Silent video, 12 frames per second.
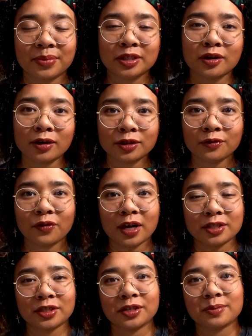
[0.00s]
But Dr.
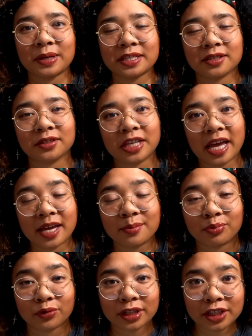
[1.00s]
Foster is basically a
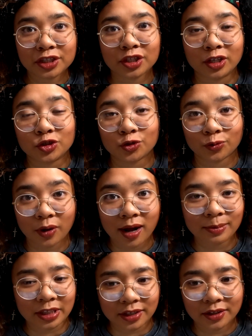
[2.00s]
British
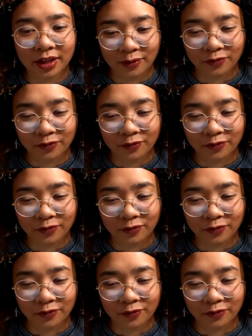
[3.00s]
drama that